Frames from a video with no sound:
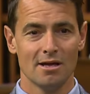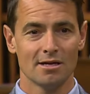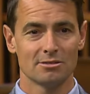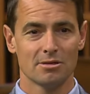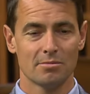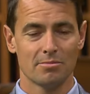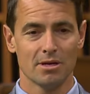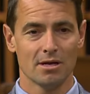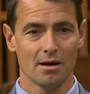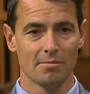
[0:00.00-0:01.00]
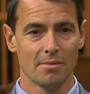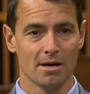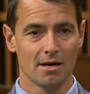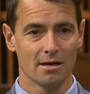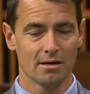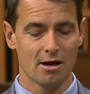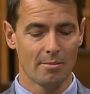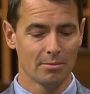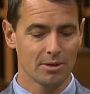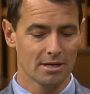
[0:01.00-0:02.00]
it's become
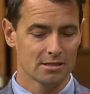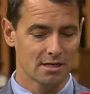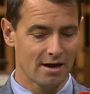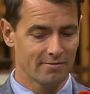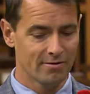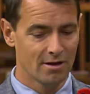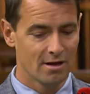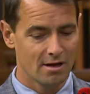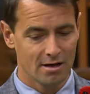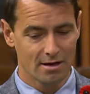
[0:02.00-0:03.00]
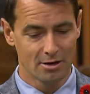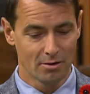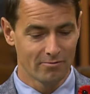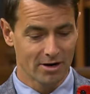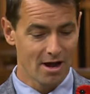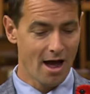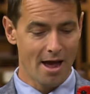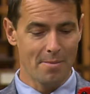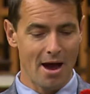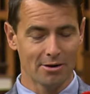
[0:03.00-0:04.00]
commonplace to have a very
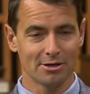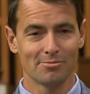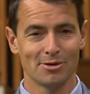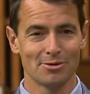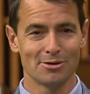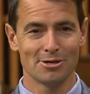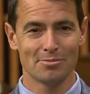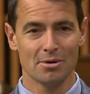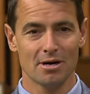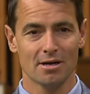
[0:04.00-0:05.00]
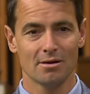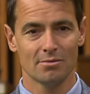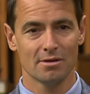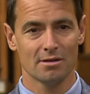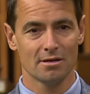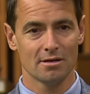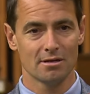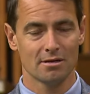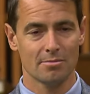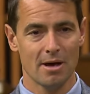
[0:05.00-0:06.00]
high-powered computer in your pocket with
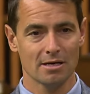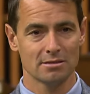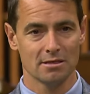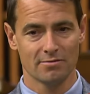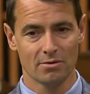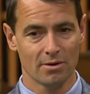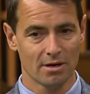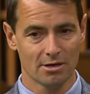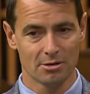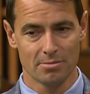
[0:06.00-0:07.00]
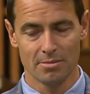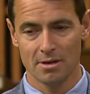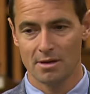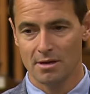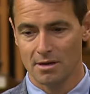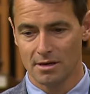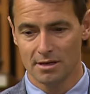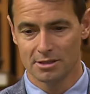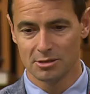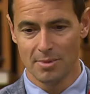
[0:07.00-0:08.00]
the capacity of going on your
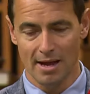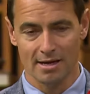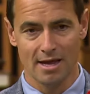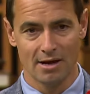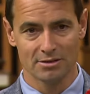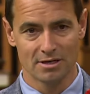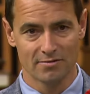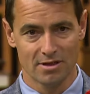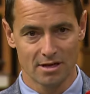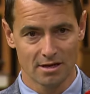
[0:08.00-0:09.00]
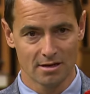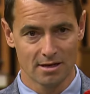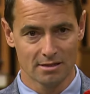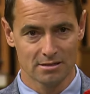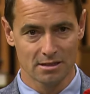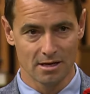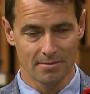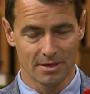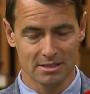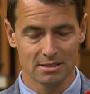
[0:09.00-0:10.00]
into your bank account and everything, it's
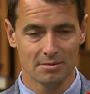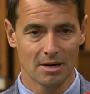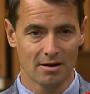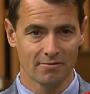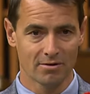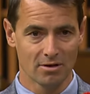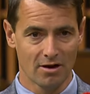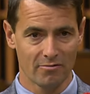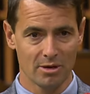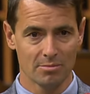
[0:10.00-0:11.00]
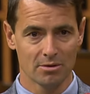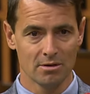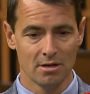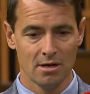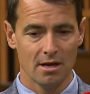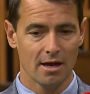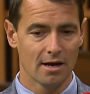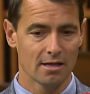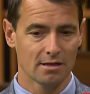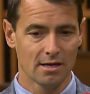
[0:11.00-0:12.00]
intimidating for a lot of people.
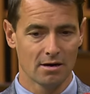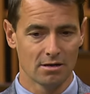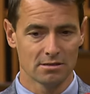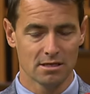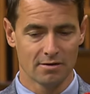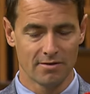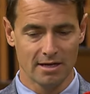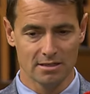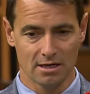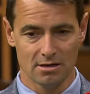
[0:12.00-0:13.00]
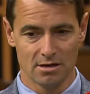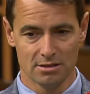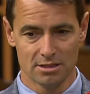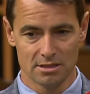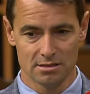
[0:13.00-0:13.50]
And I think that onset of that technology